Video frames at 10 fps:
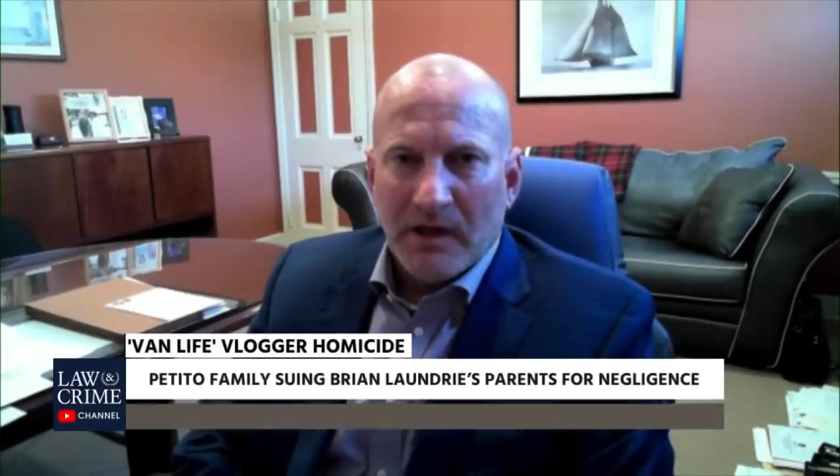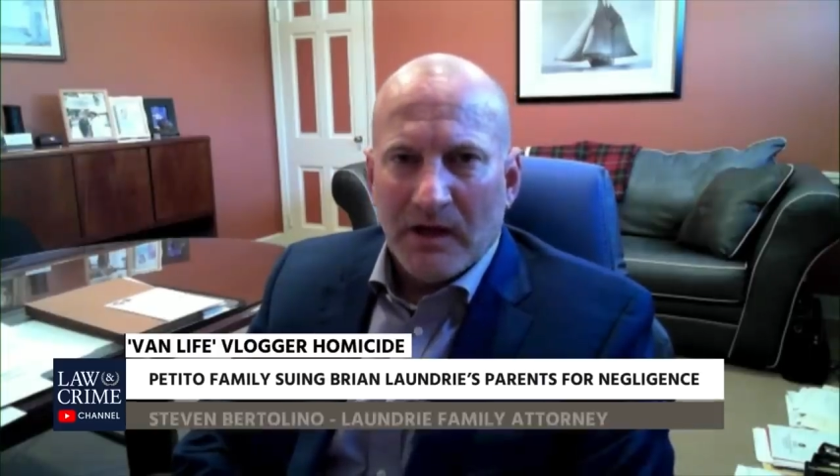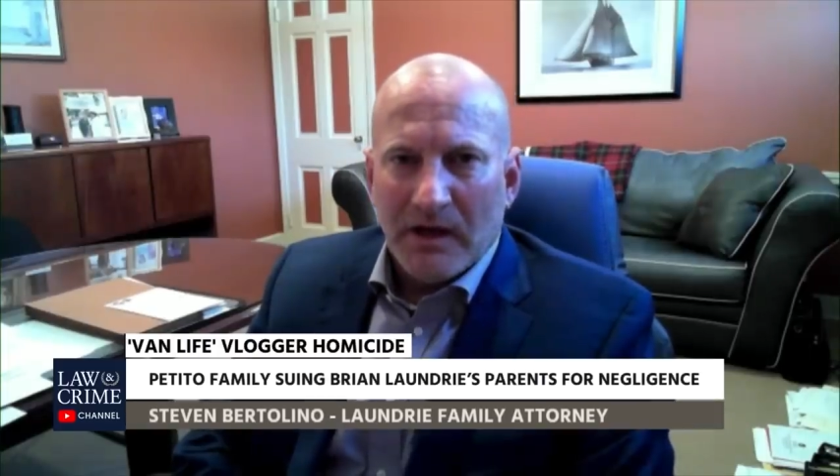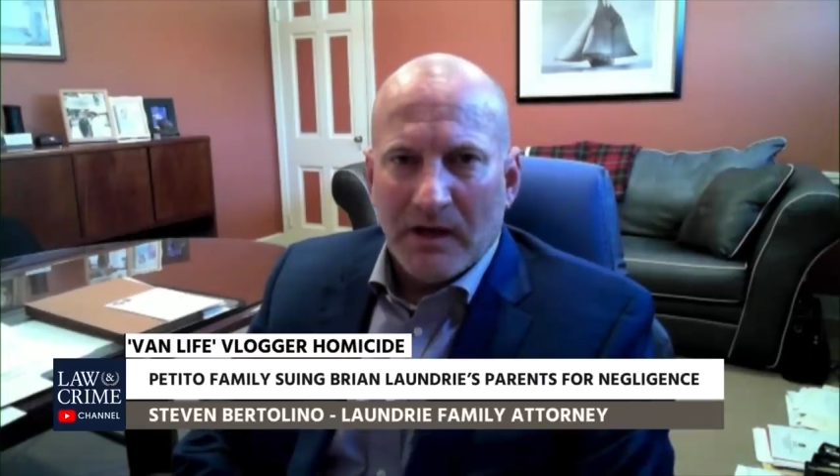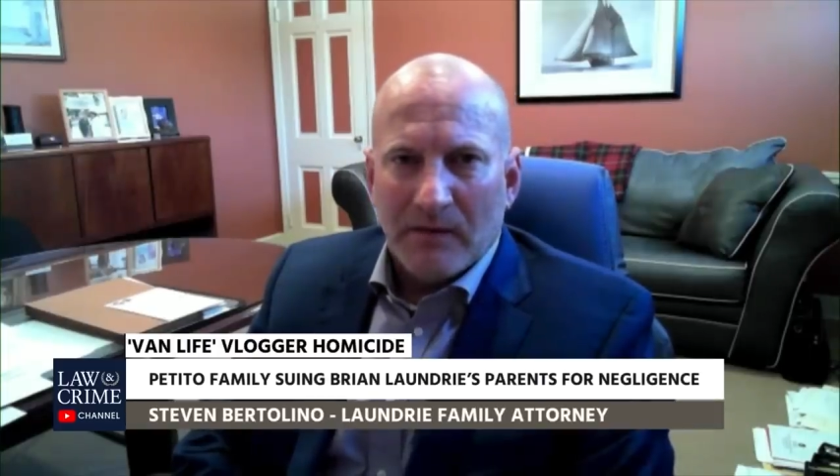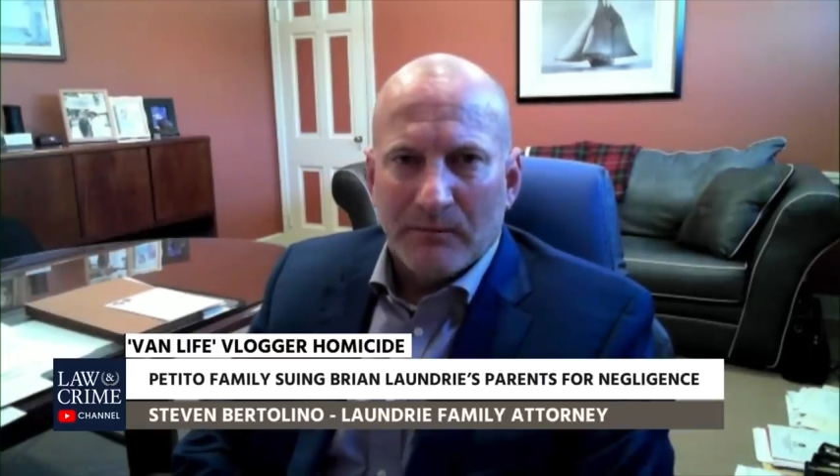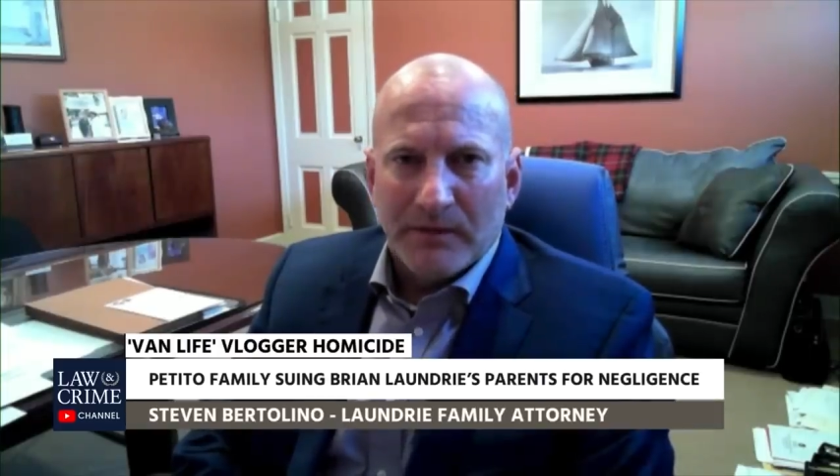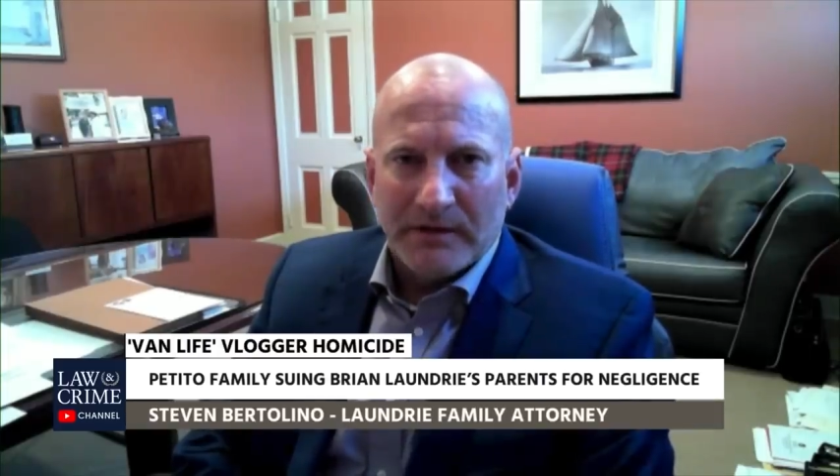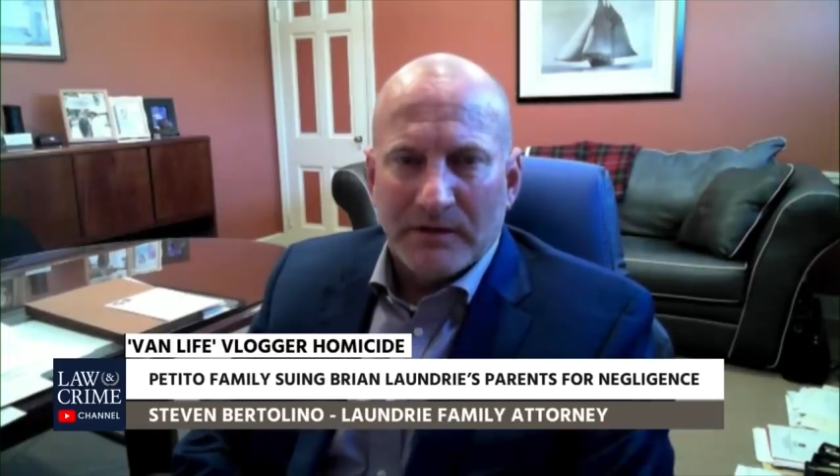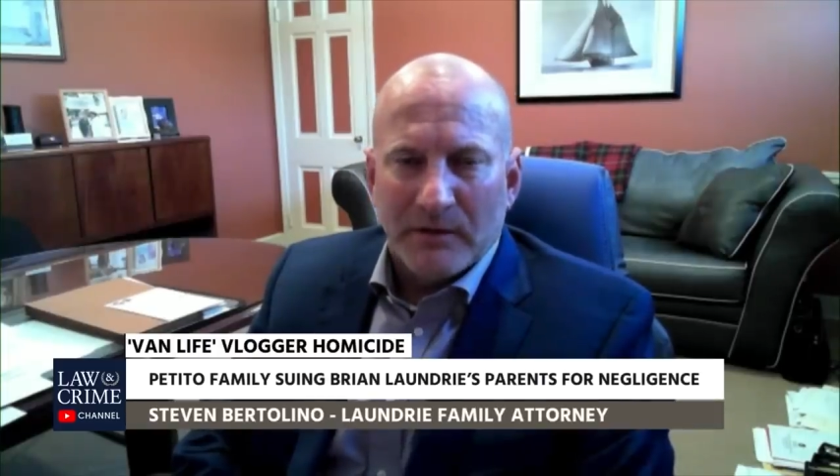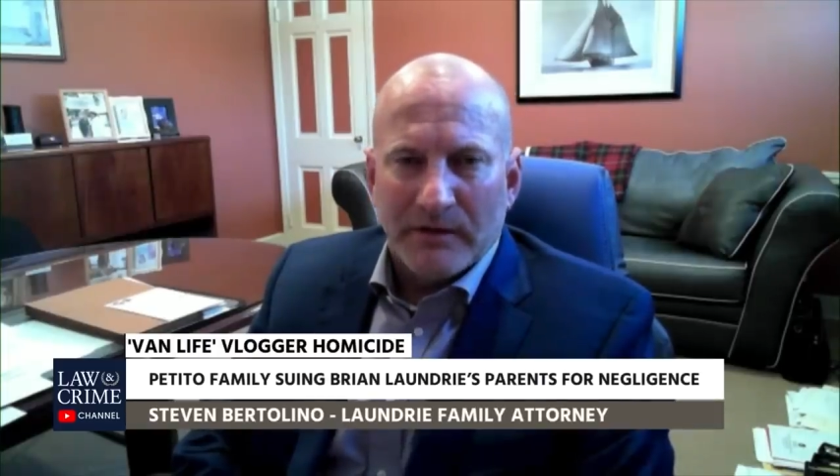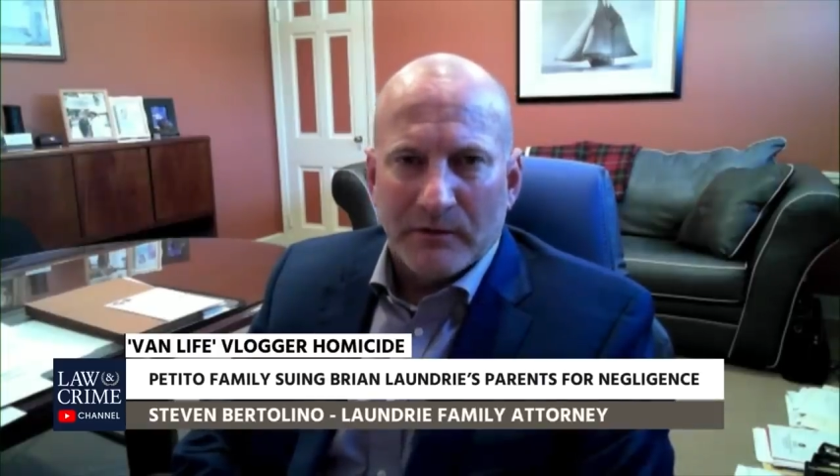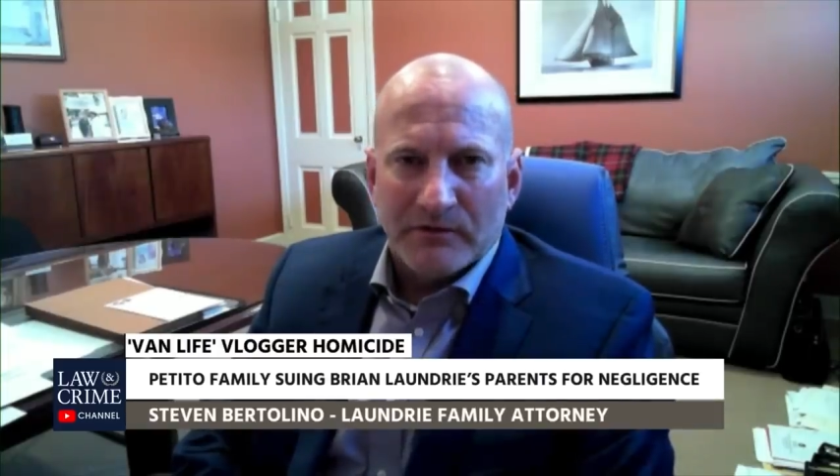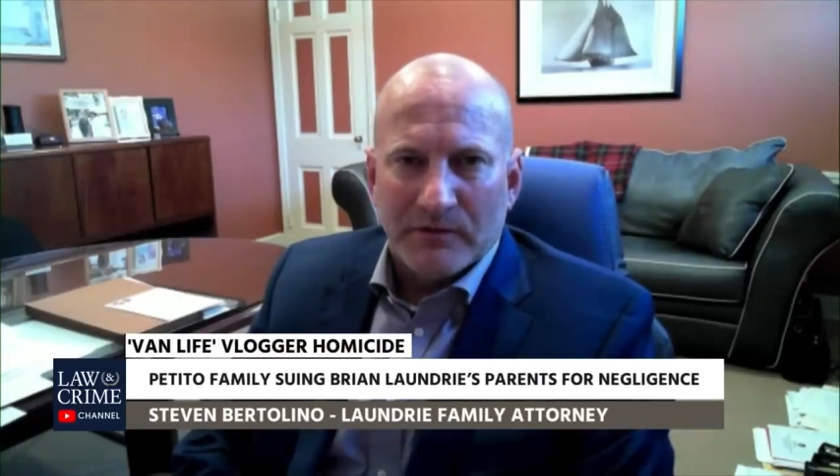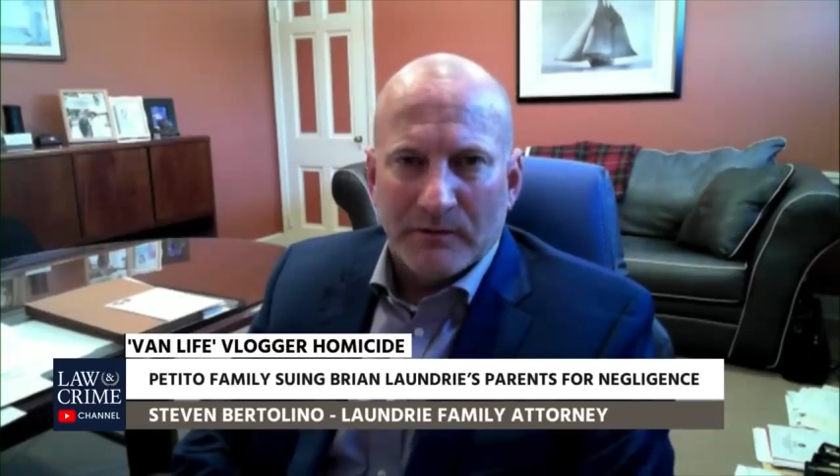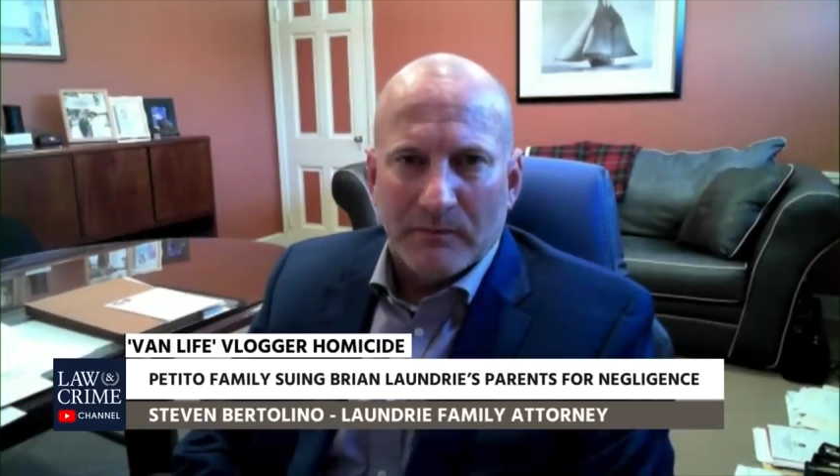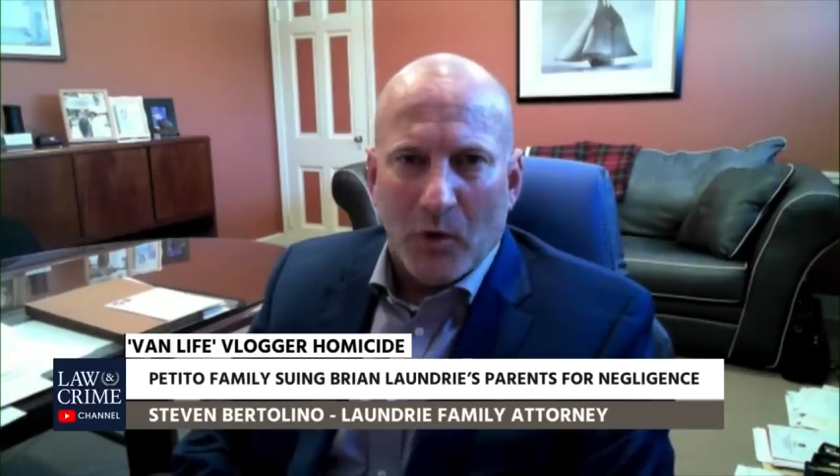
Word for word: um, but you know there are some